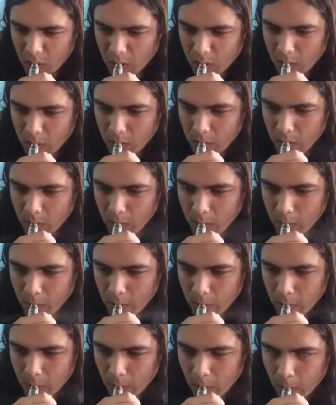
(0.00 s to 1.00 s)

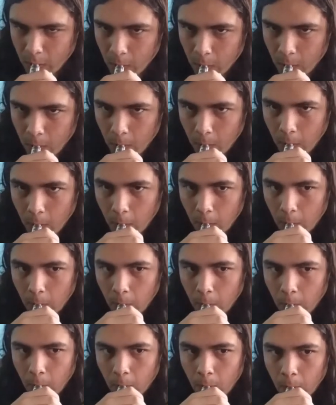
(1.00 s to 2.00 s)

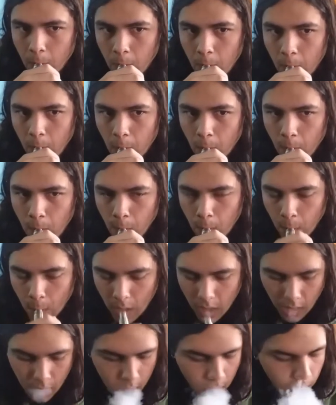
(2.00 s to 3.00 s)

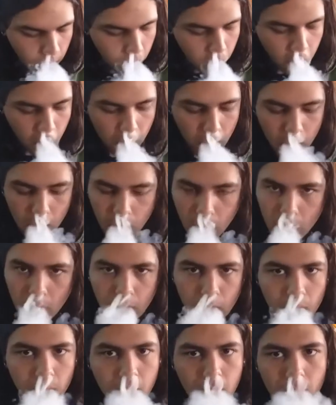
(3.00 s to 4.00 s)

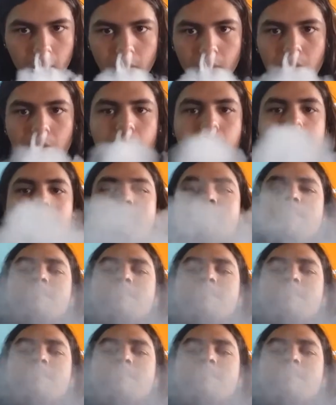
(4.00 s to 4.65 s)
No one is speaking in this clip.